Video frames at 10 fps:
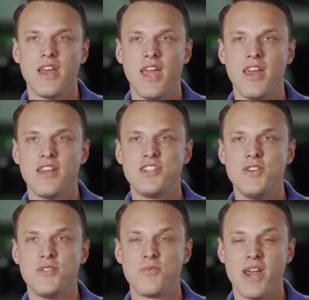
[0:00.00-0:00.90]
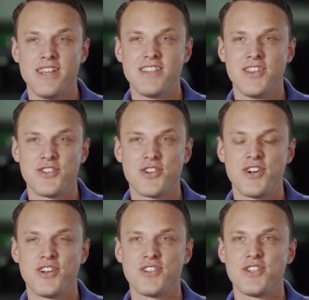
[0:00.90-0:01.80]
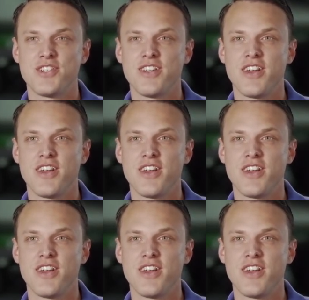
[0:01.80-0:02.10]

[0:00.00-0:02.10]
And she was raised in the church.